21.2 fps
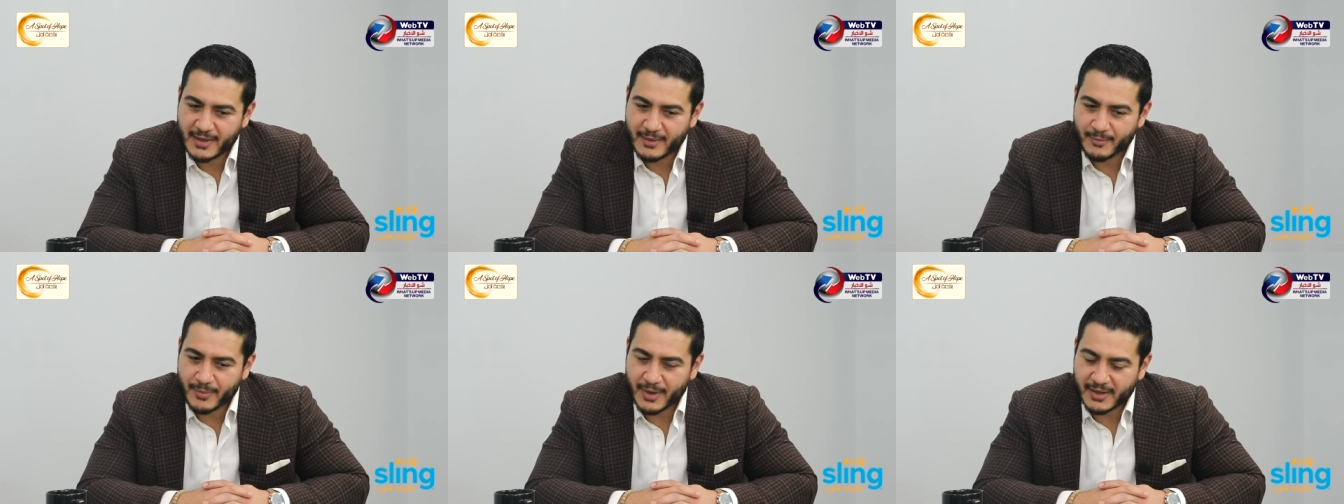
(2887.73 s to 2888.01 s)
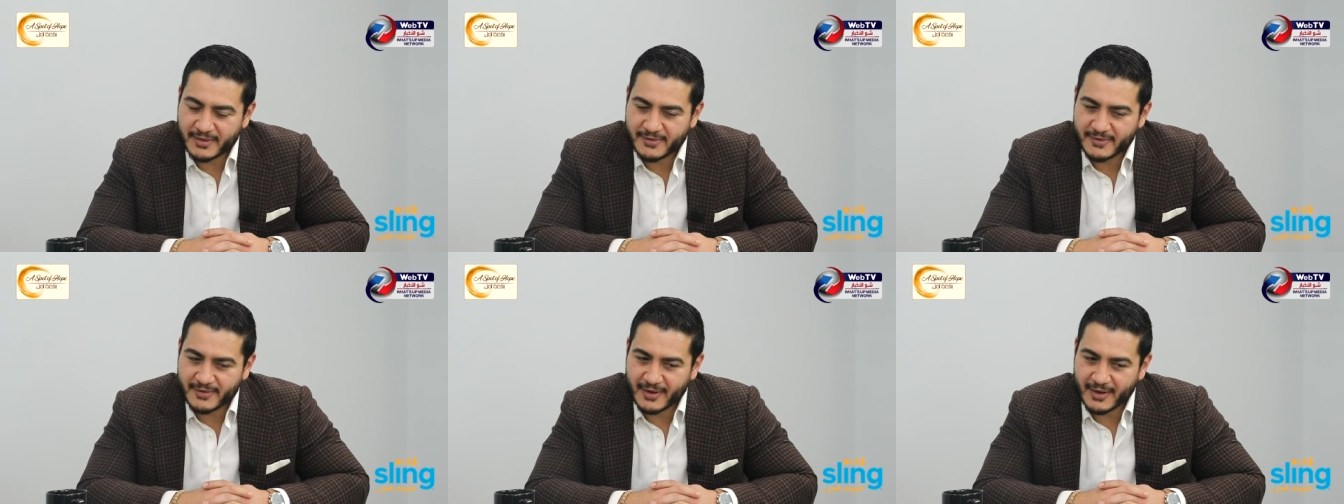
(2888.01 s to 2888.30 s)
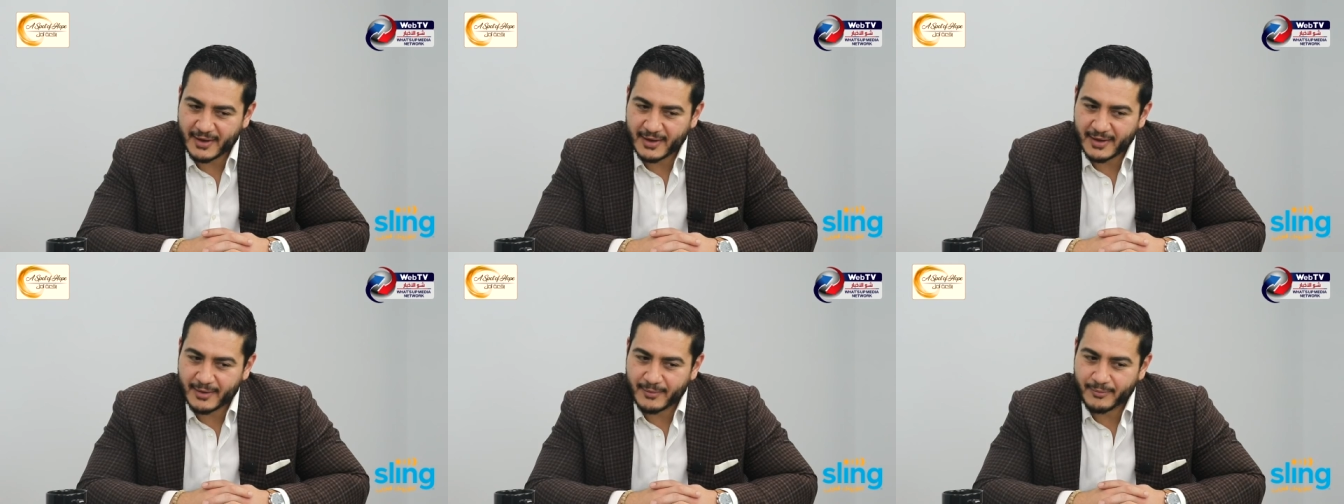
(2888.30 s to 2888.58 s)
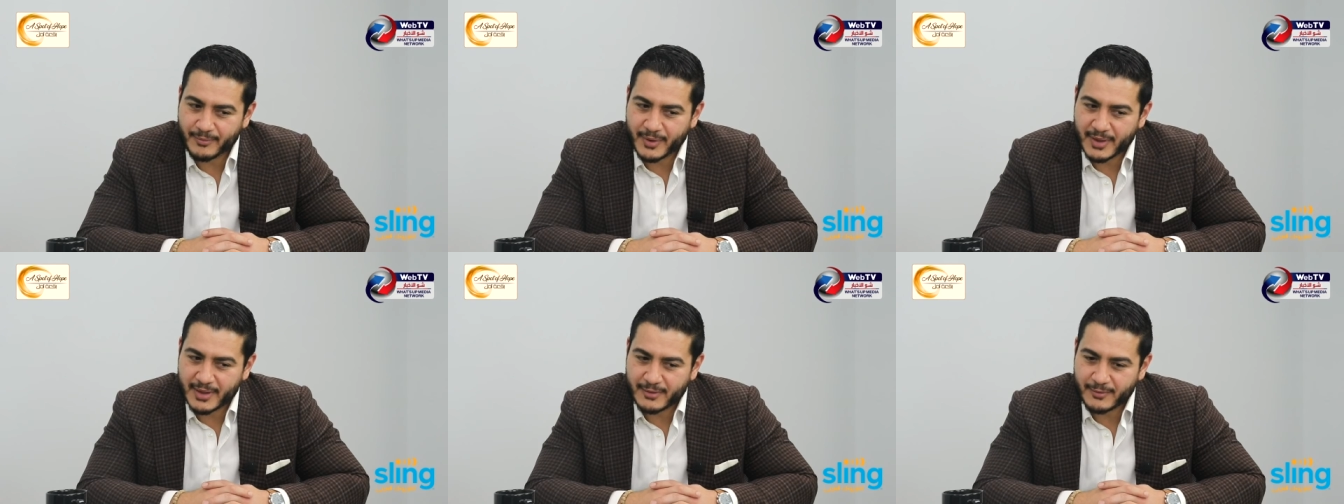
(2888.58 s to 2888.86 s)

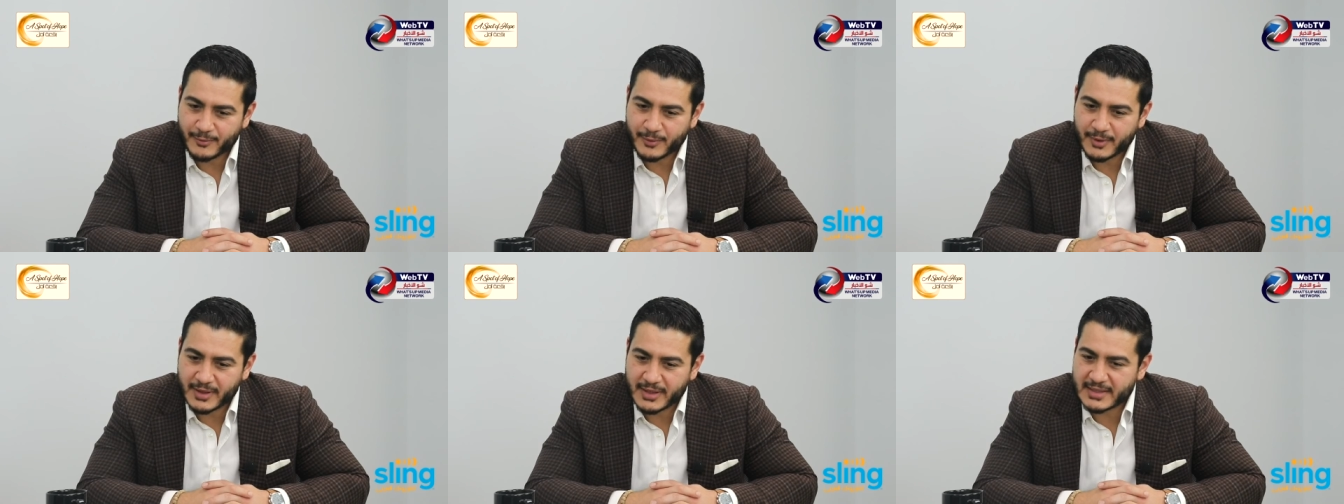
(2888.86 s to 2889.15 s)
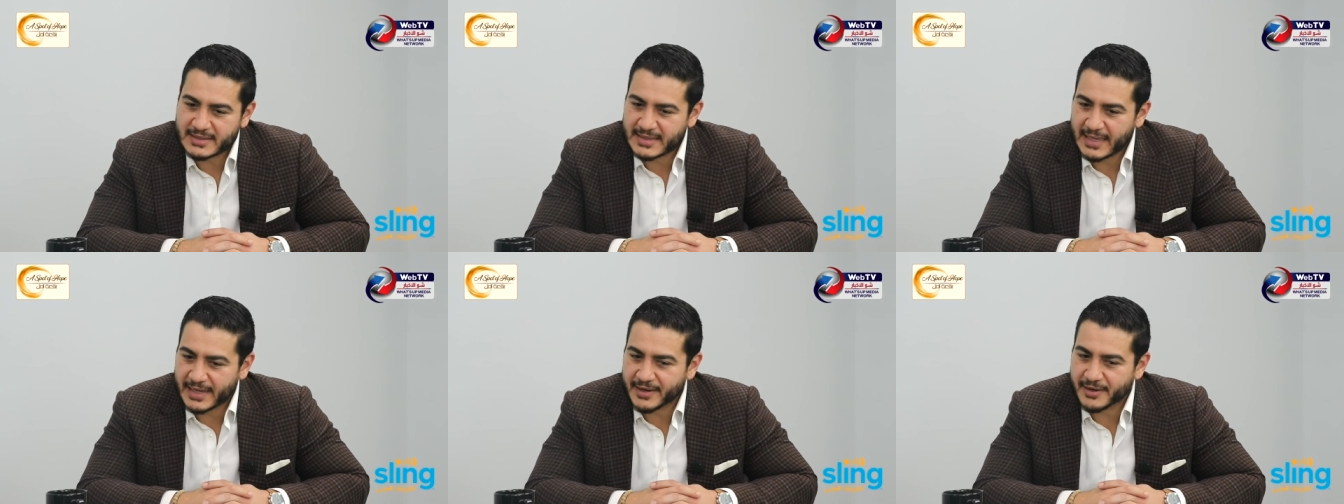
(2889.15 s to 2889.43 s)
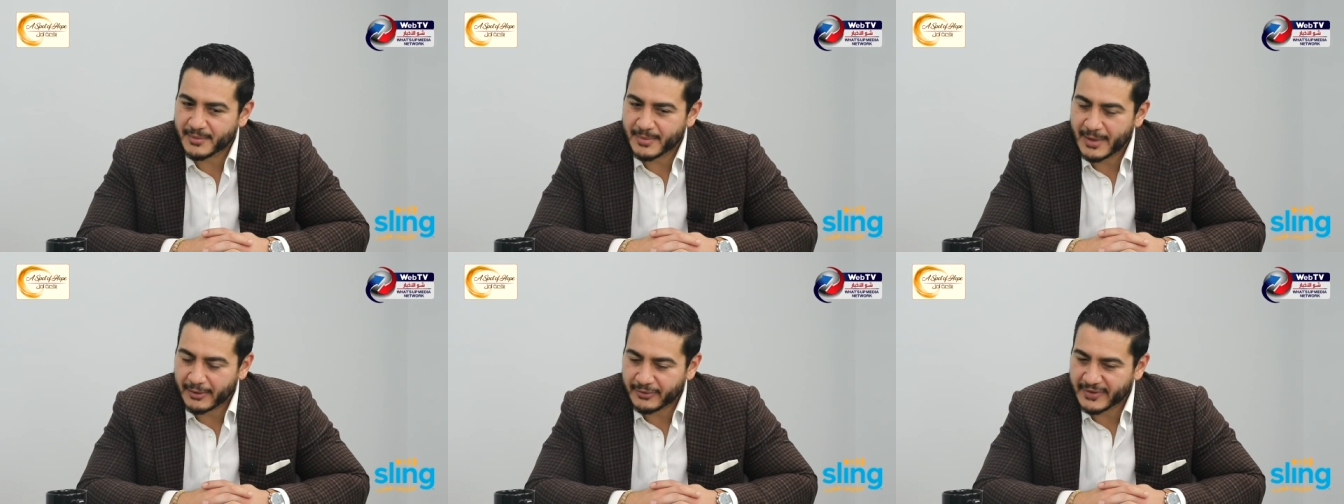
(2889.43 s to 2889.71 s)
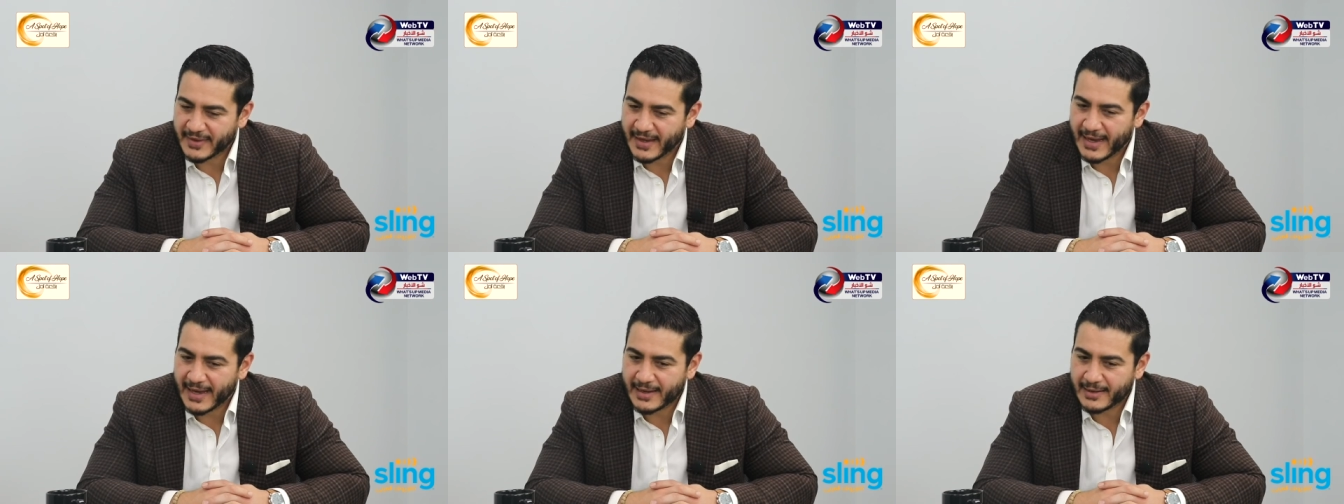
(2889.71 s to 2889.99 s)
But really excited about
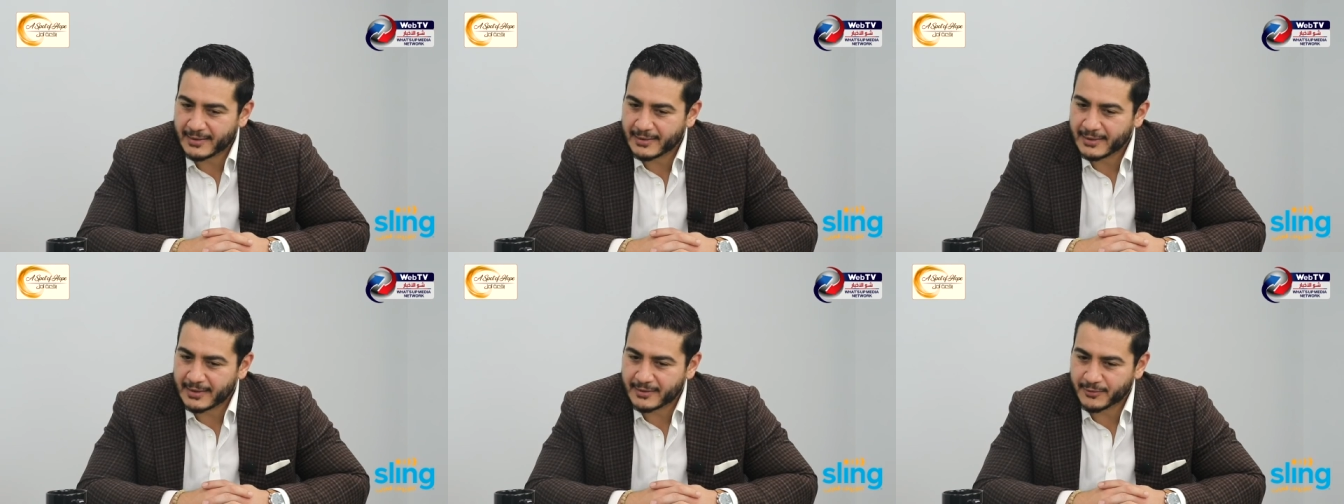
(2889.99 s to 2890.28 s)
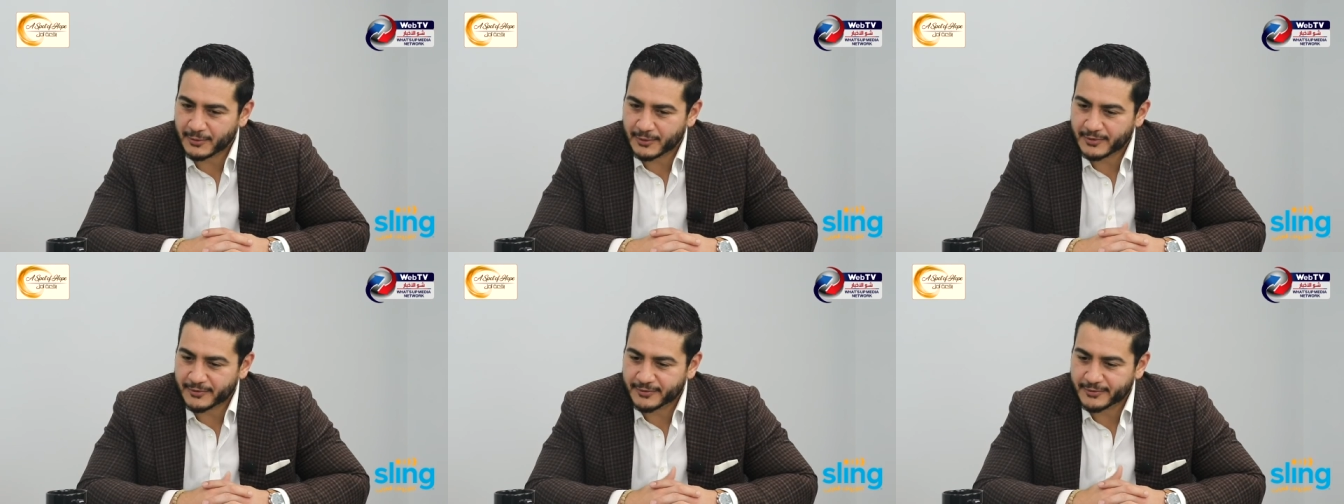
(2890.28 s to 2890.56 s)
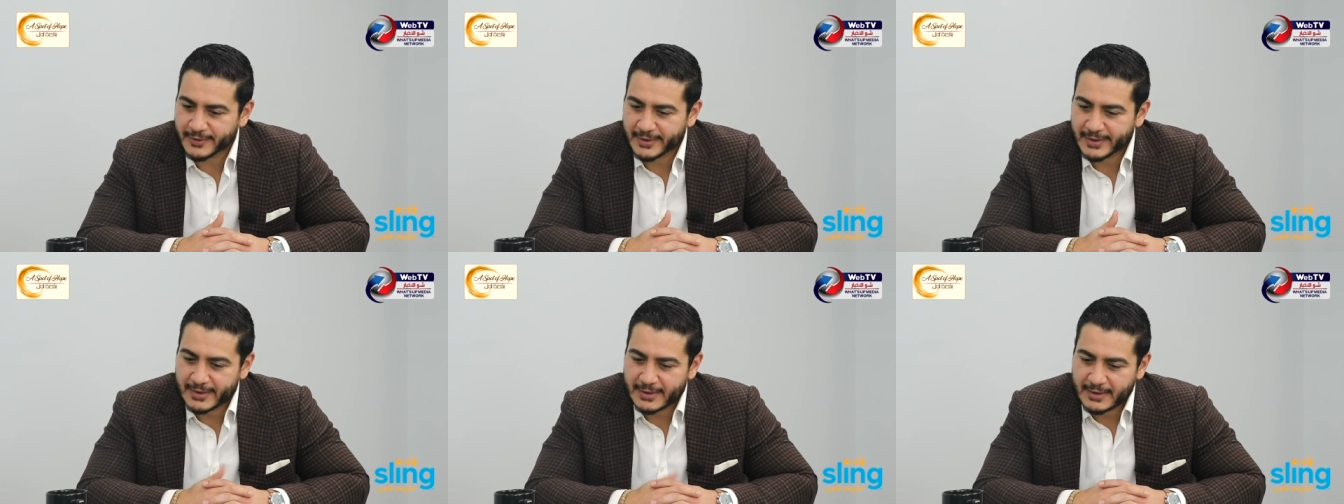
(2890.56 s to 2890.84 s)
that. It sort of